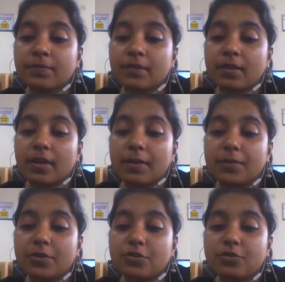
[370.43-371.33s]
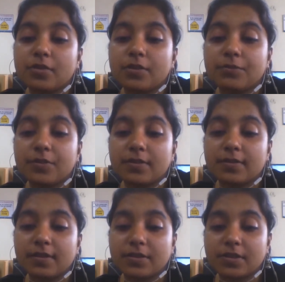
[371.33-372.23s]
habitually
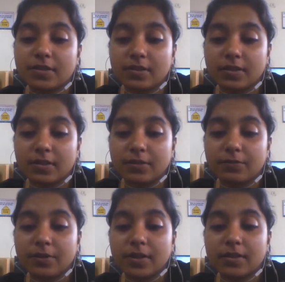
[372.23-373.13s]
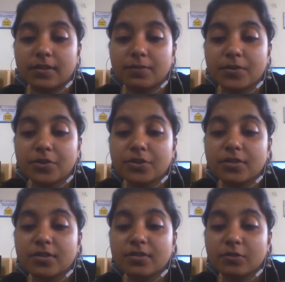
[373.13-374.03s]
fixating eye while the patient
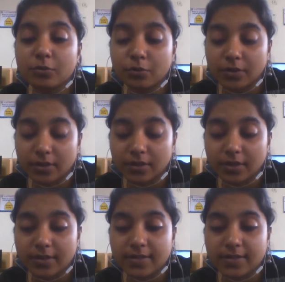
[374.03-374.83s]
is looking at a